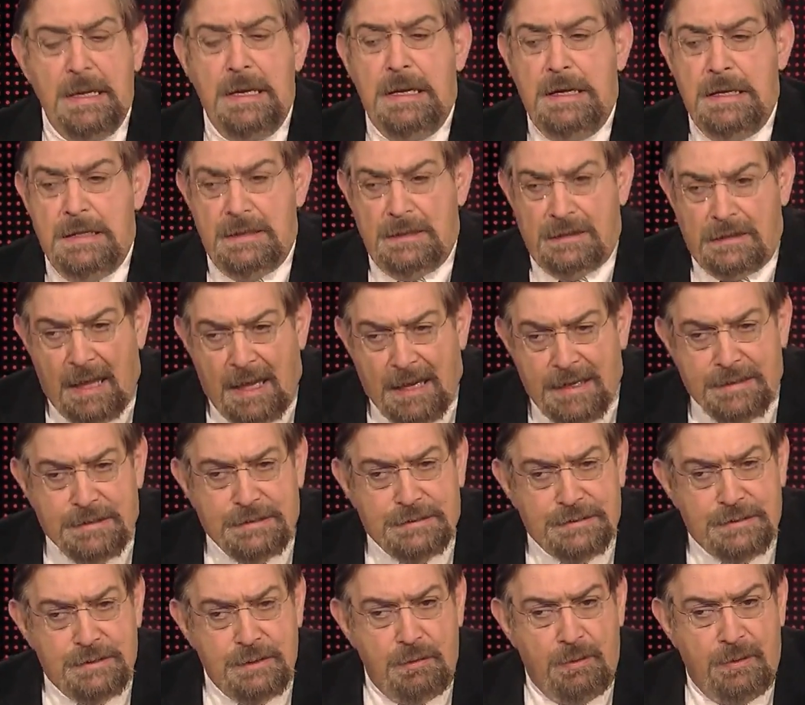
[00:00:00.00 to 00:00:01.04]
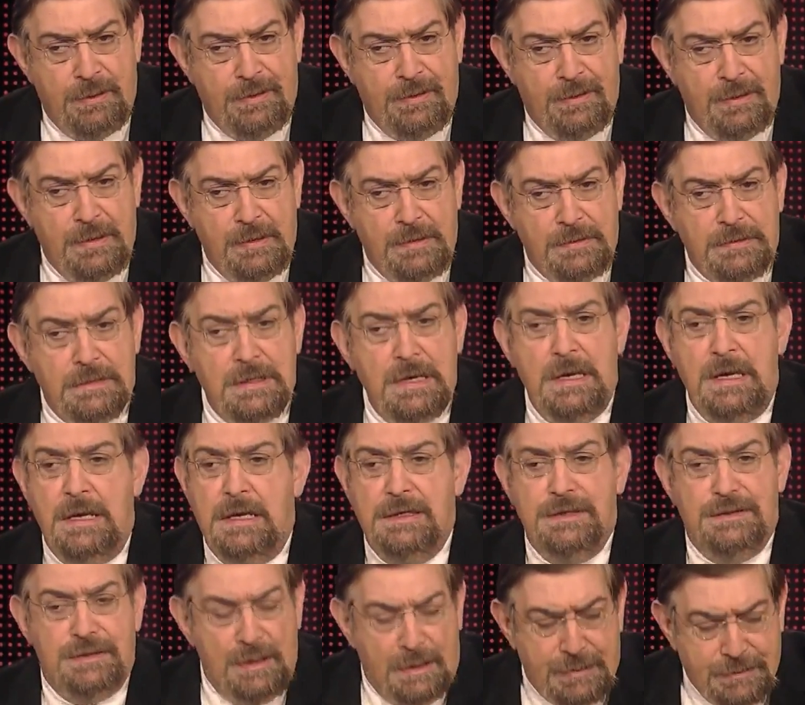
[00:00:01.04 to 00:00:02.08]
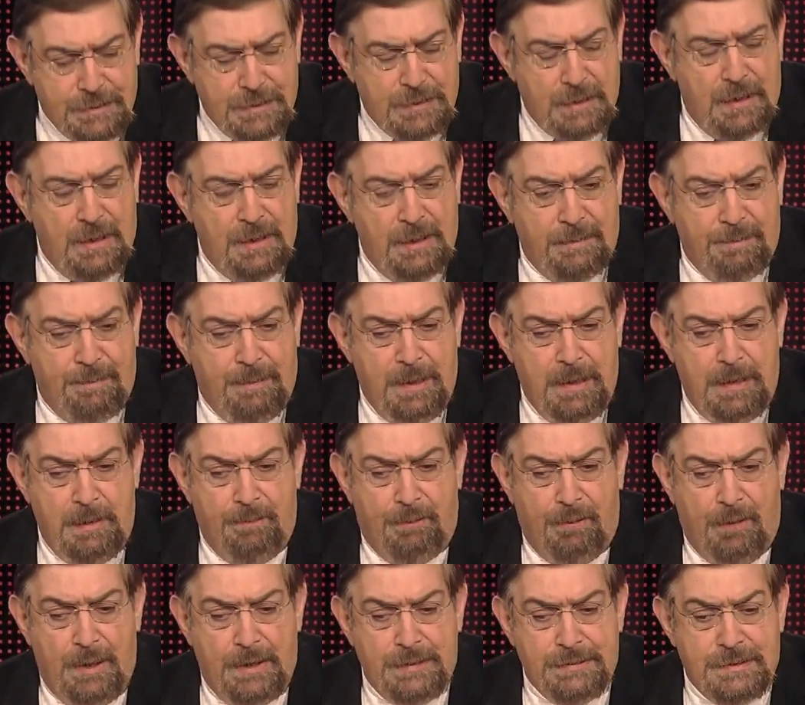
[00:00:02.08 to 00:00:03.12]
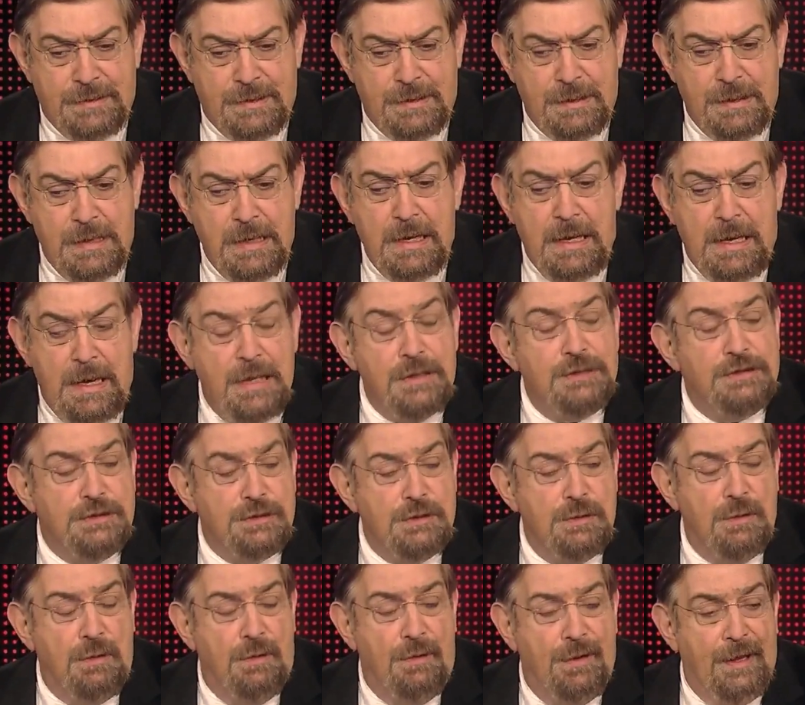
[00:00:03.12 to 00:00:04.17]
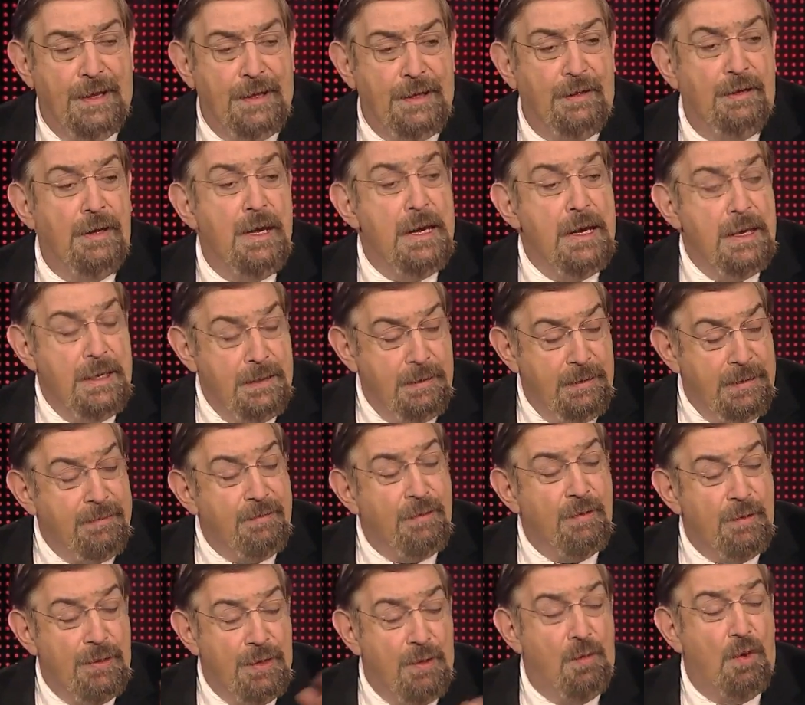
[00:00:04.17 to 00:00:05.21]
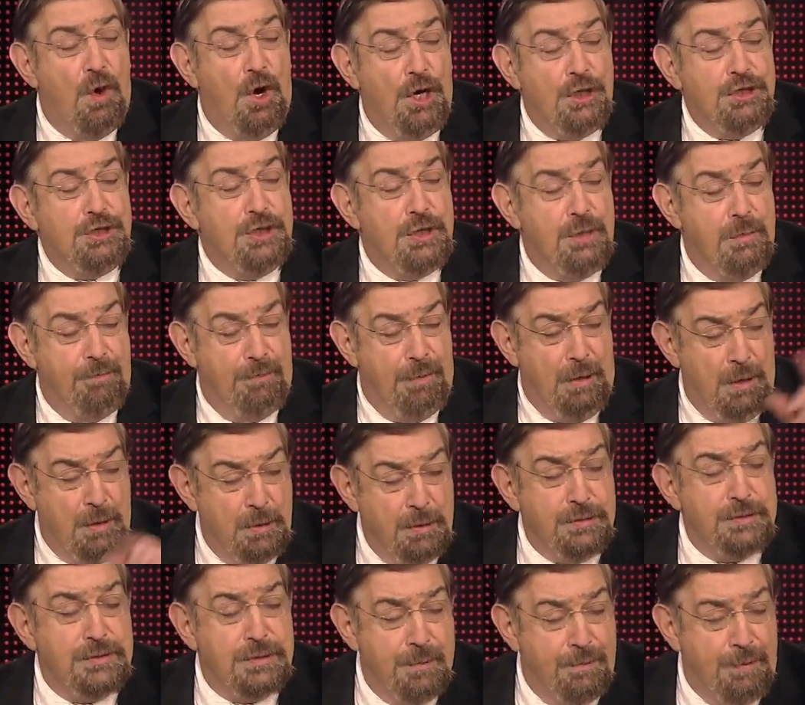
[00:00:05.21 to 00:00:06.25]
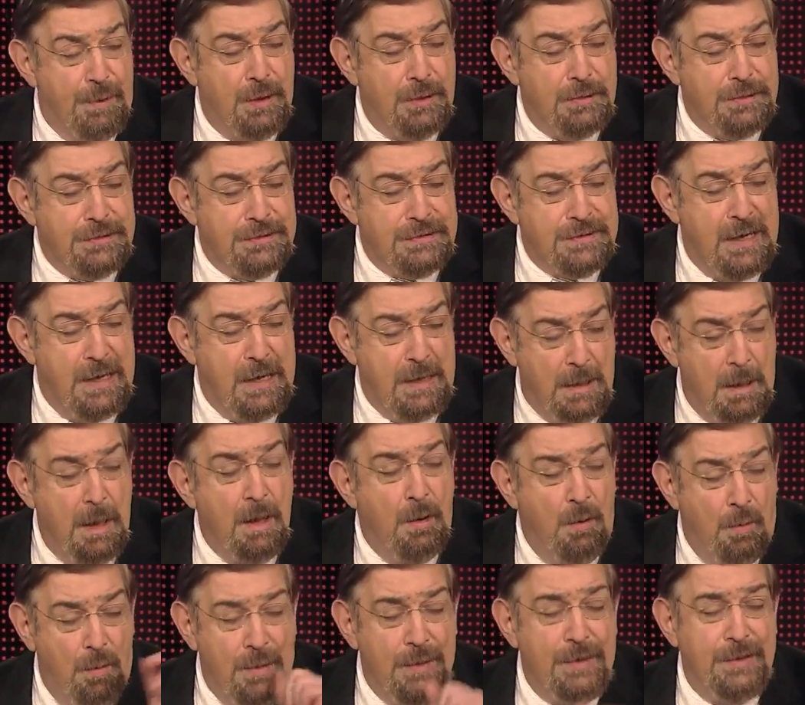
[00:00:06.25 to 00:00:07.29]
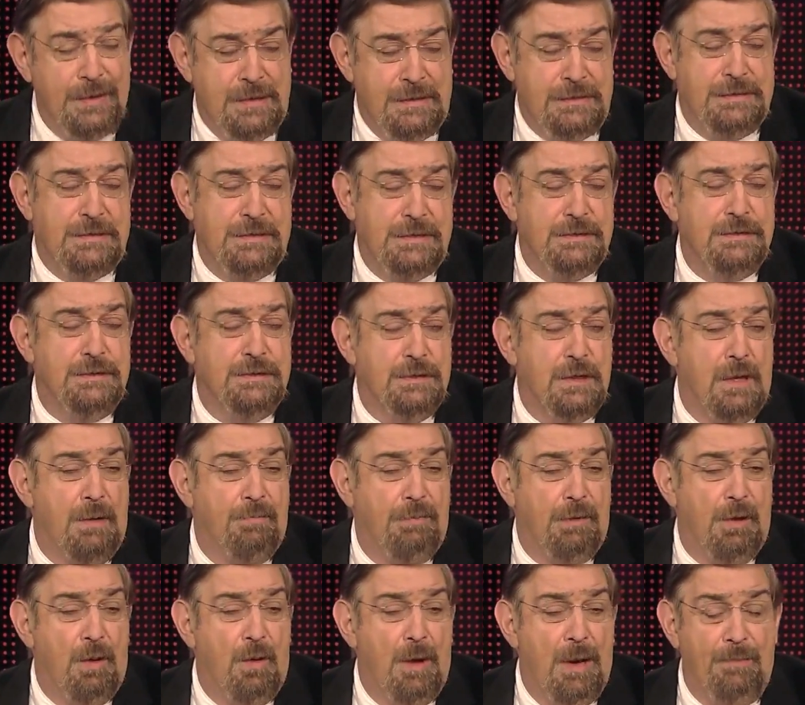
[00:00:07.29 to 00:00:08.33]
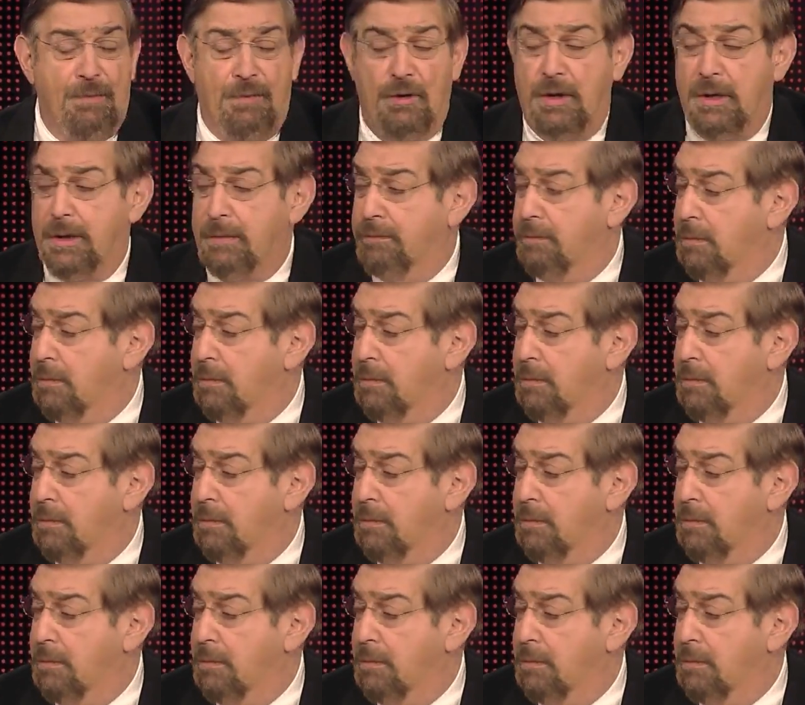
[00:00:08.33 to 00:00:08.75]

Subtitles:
He likes doing this. He doesn't like being president. And sooner or later, even when the Washington Post opposes Hagel, one of these things is going to blow up on him.